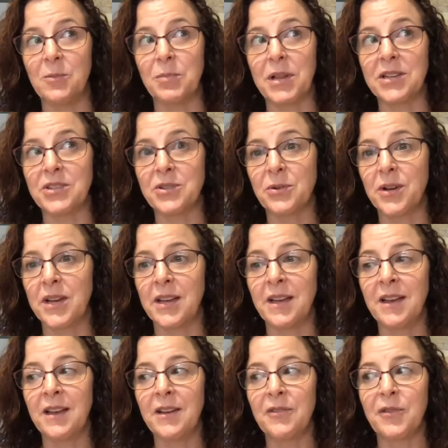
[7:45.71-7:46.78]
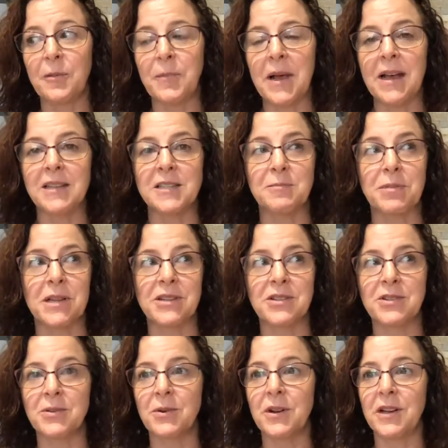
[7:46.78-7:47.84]
plush toy for pets,
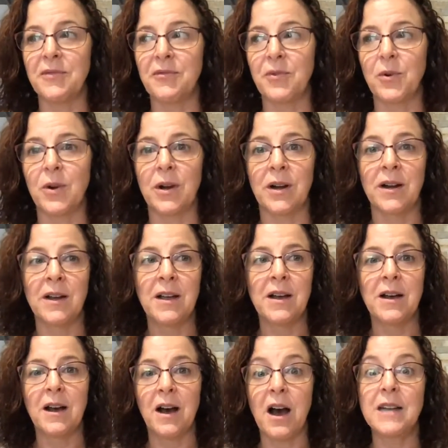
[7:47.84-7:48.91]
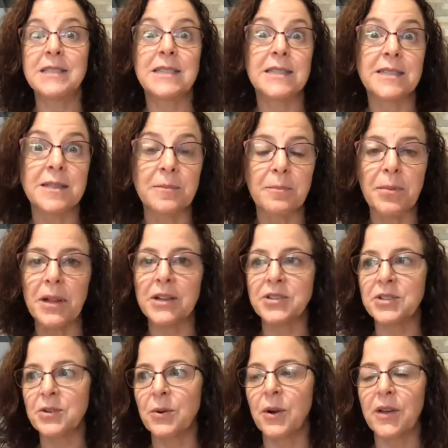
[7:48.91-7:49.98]
plush toy for autism,
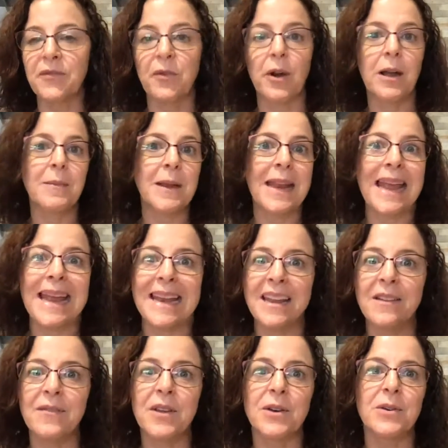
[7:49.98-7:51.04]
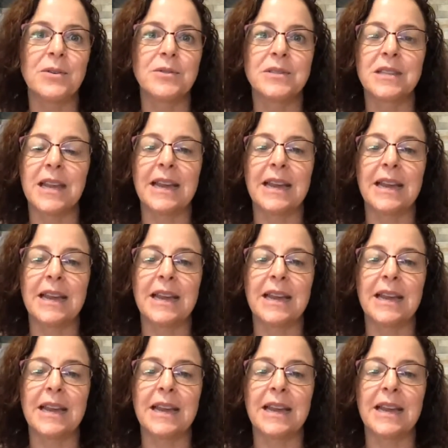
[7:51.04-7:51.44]
plush toy for, any of those,